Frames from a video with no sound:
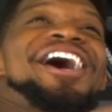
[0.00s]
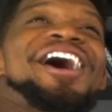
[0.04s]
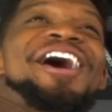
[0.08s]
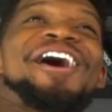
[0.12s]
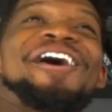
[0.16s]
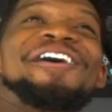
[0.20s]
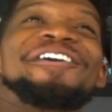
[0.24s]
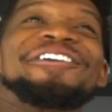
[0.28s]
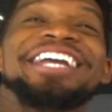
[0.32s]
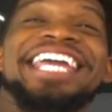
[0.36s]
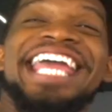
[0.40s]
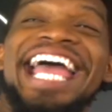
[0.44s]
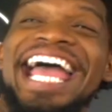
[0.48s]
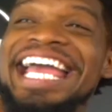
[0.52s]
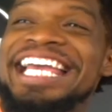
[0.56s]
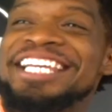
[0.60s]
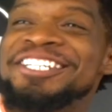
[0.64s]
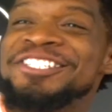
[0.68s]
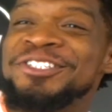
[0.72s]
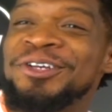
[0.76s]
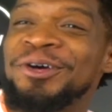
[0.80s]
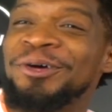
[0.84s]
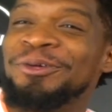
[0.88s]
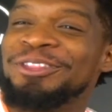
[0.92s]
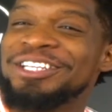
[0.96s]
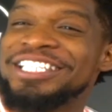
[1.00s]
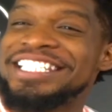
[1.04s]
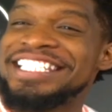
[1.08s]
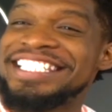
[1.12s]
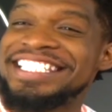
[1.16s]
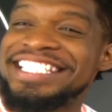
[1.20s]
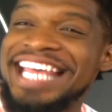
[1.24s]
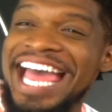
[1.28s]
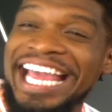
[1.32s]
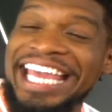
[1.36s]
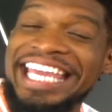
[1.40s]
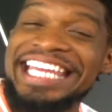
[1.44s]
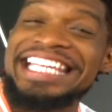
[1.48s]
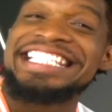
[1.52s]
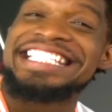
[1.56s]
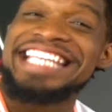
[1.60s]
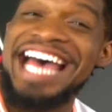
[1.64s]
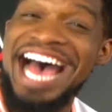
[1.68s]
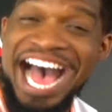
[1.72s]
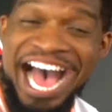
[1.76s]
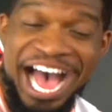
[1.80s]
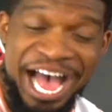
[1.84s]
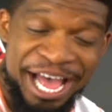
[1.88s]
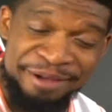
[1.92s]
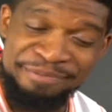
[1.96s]
Okay, so the second
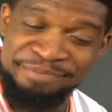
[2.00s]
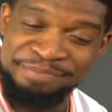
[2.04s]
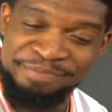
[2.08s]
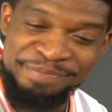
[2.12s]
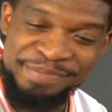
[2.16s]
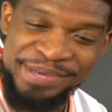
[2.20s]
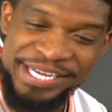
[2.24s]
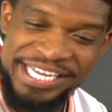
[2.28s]
time